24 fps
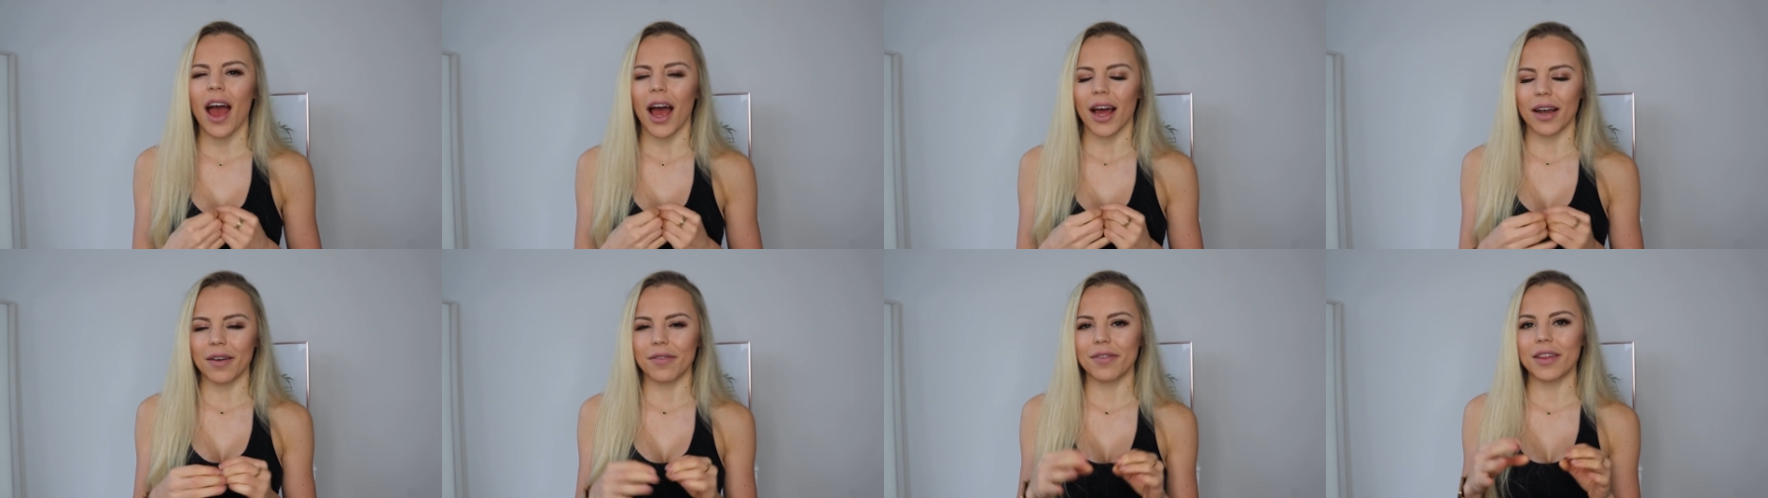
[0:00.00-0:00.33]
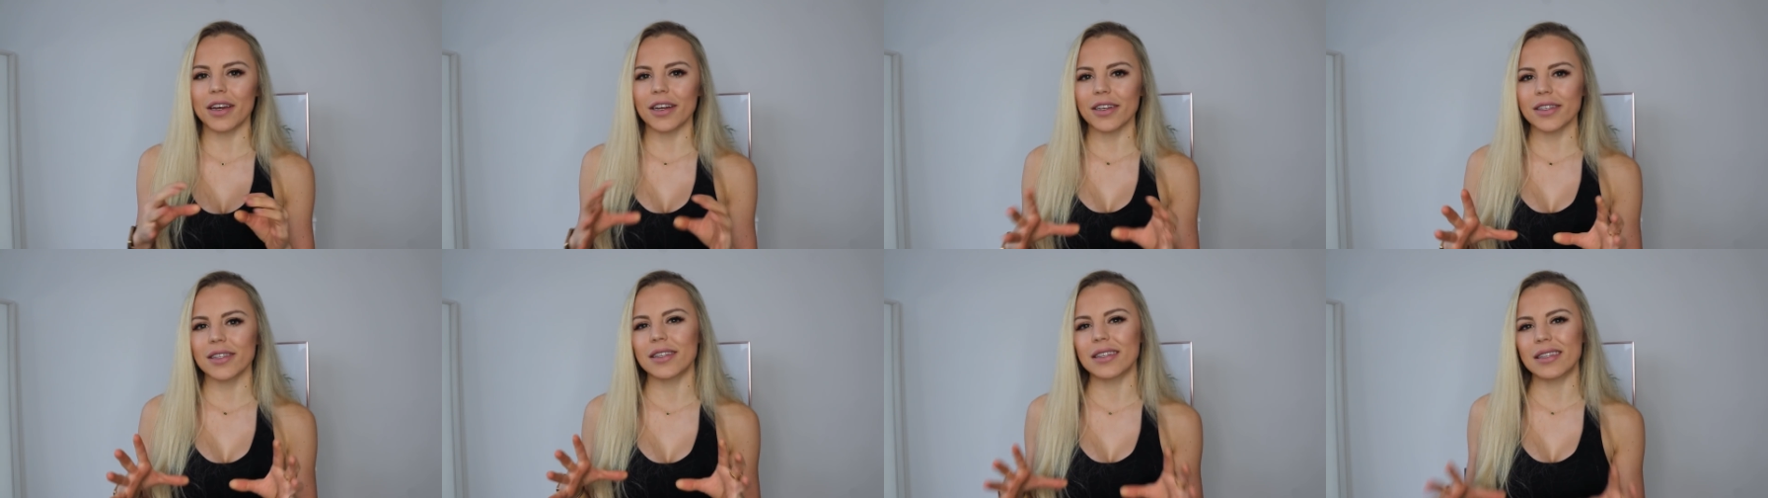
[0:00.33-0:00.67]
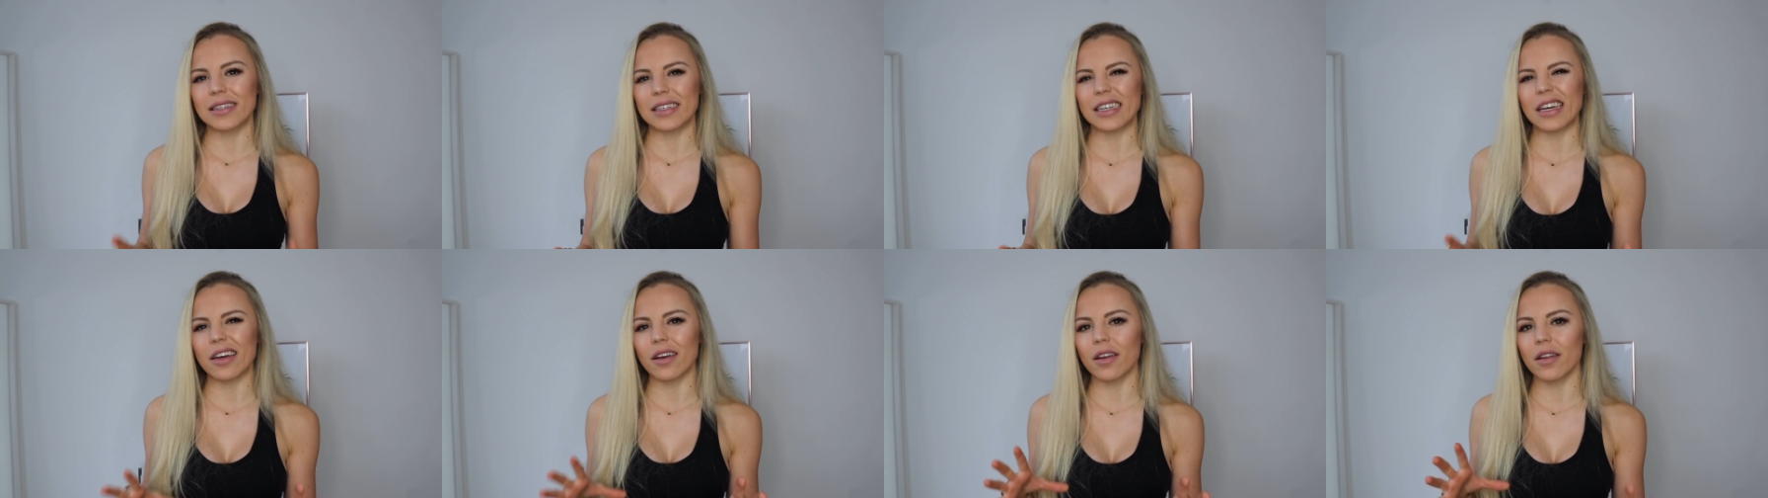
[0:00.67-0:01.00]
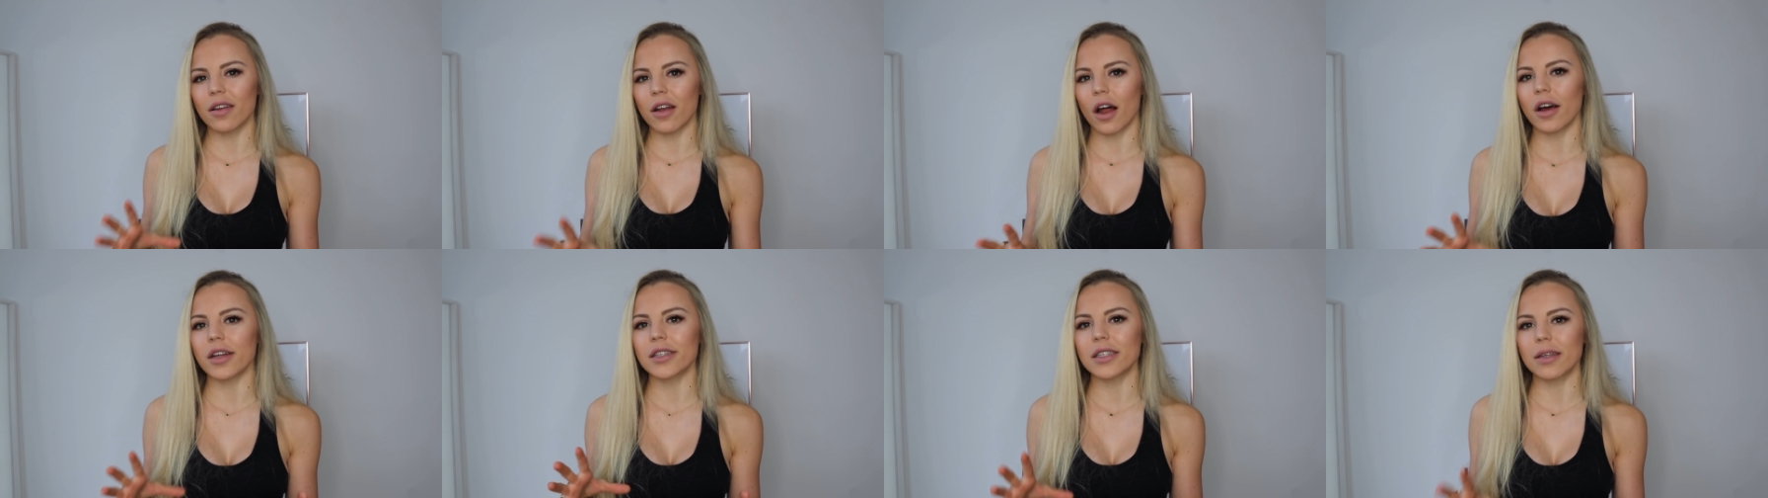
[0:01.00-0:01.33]
and if they're still
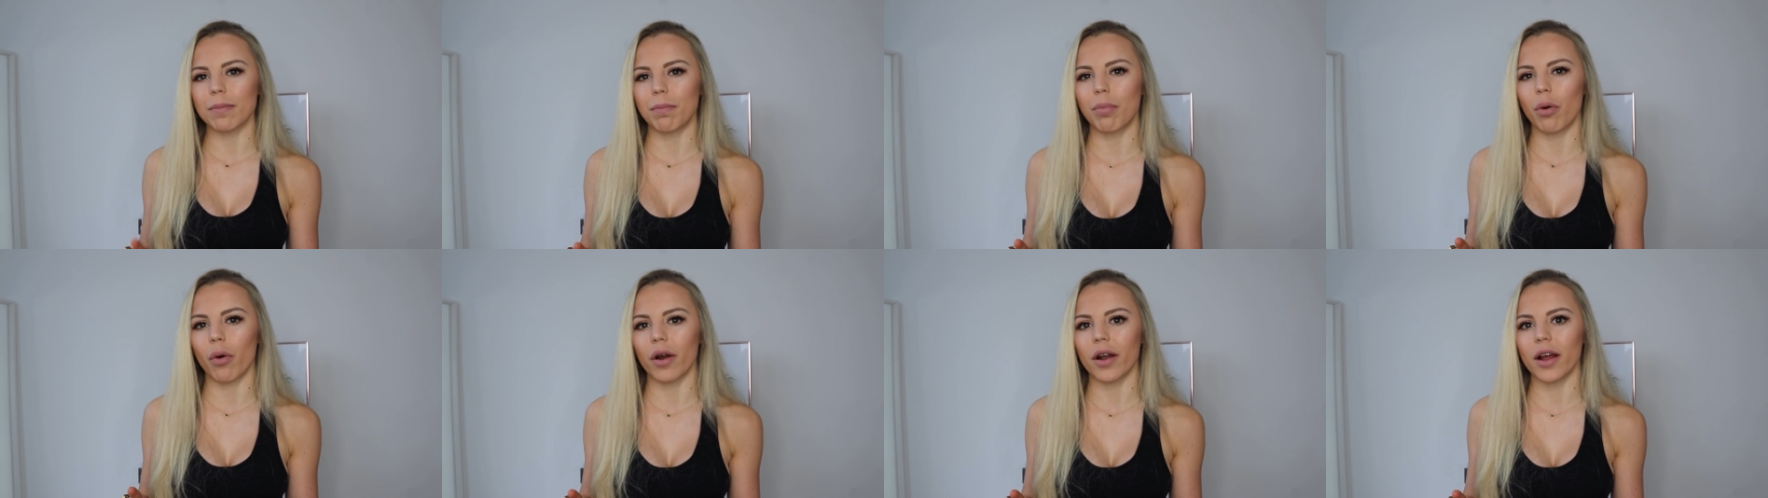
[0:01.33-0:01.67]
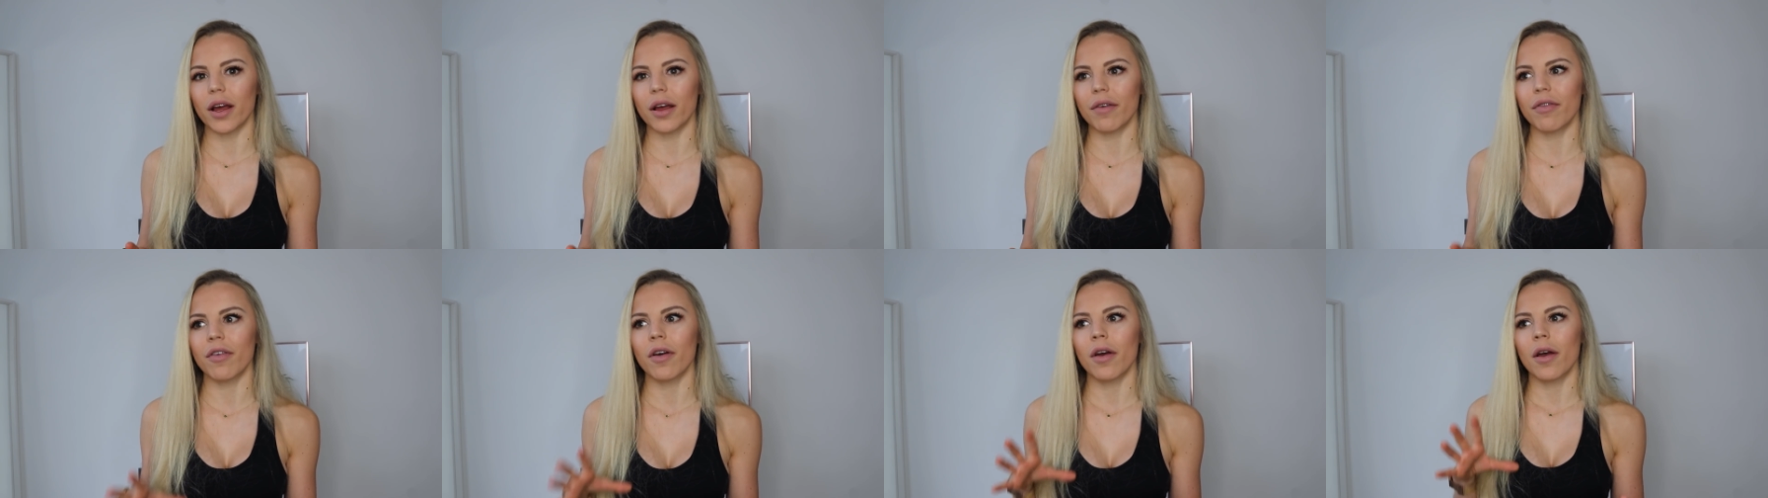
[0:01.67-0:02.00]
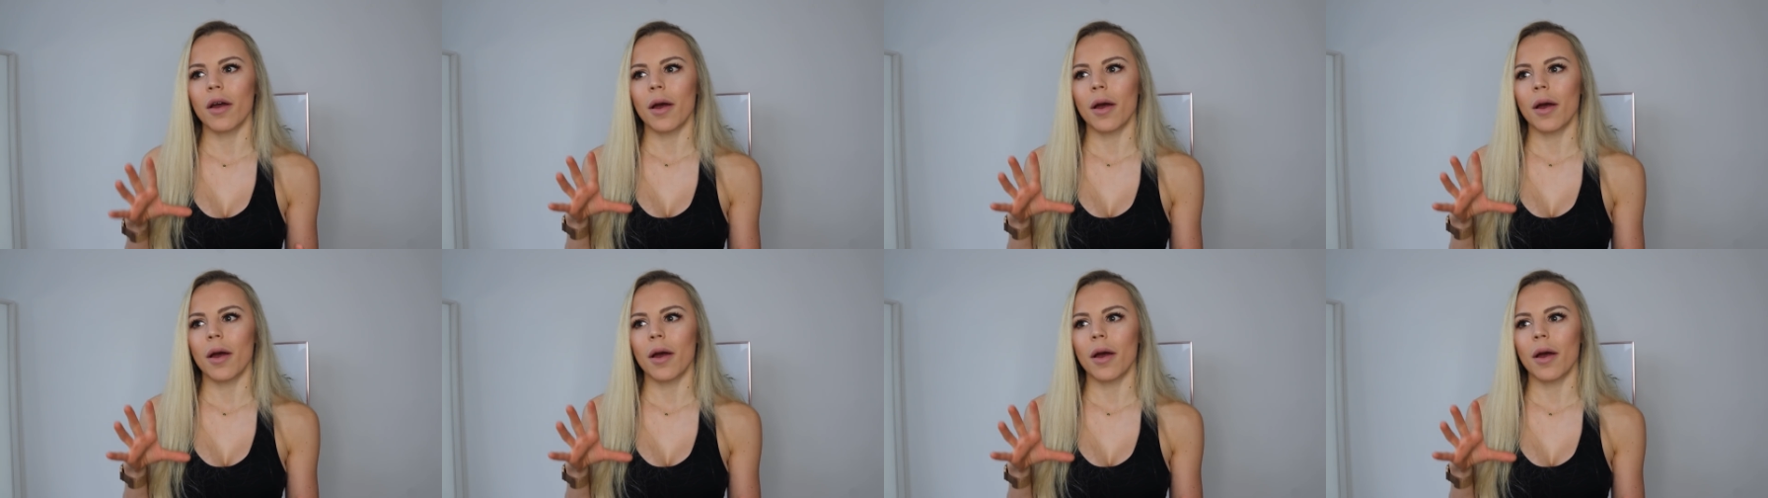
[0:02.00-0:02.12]
not supportive,